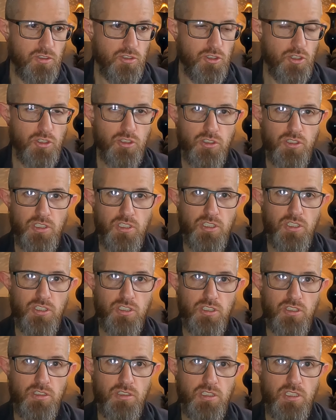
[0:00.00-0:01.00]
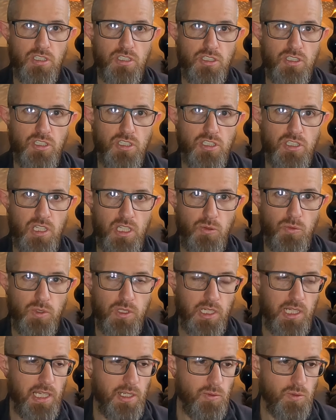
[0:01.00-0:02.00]
just to see what
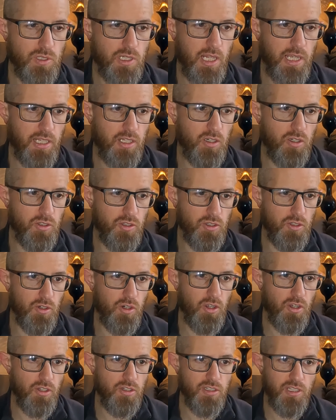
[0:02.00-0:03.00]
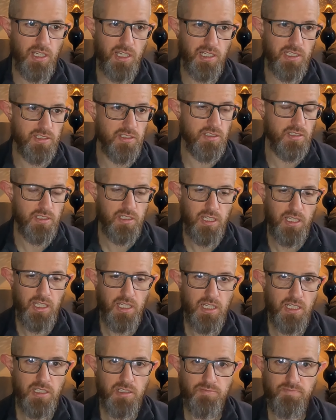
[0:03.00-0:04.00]
the light was like on the ground, and
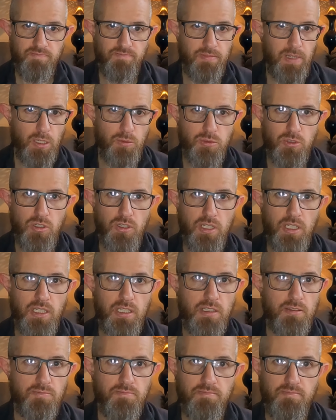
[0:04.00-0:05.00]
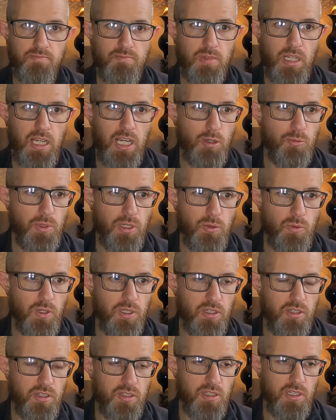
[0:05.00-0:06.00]
absolutely happy
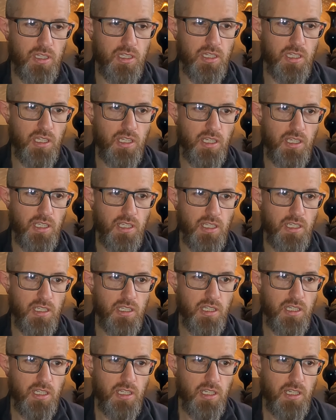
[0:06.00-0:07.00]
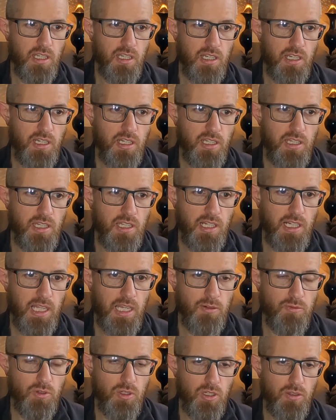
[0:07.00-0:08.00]
with the the
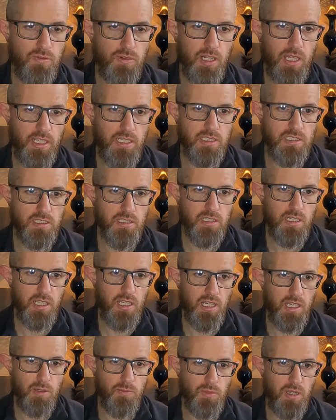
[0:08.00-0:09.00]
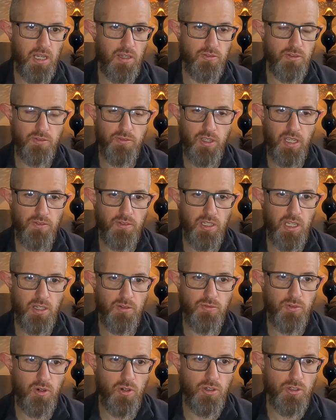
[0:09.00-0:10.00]
level of light after
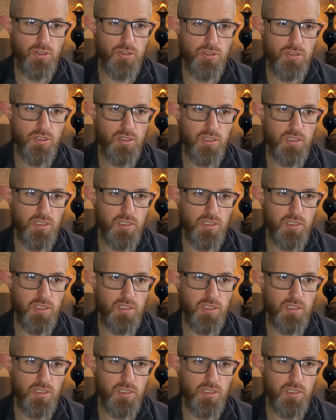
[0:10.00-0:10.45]
5.5 hours